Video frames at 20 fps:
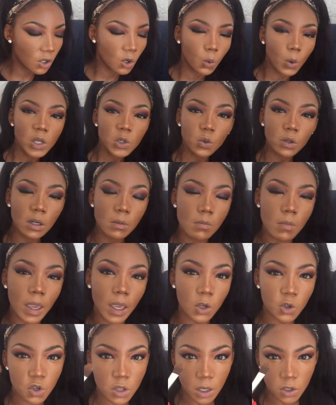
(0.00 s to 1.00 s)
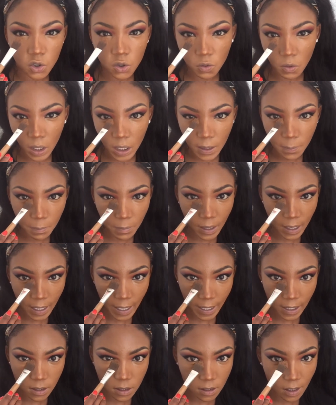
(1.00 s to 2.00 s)
you always want to make sure that you really
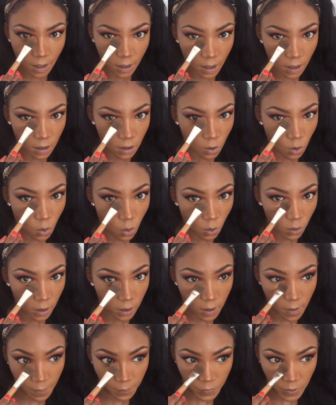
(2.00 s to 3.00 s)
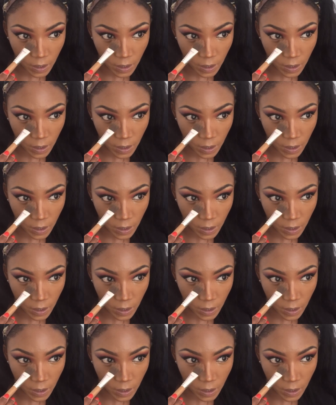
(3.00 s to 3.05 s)
blend that inner corner.